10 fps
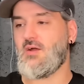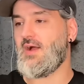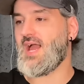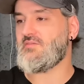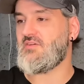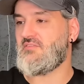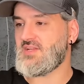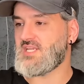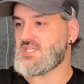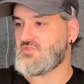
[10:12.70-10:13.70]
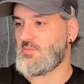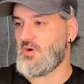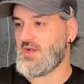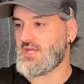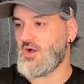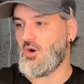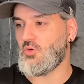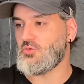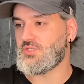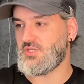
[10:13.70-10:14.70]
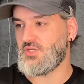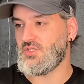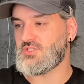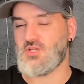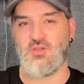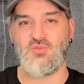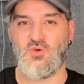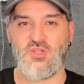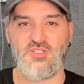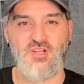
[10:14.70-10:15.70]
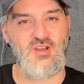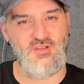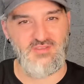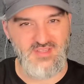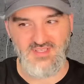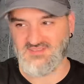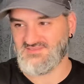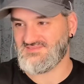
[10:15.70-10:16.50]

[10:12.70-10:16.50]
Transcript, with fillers: I have a fetish for buying old, used, unwashed clothing.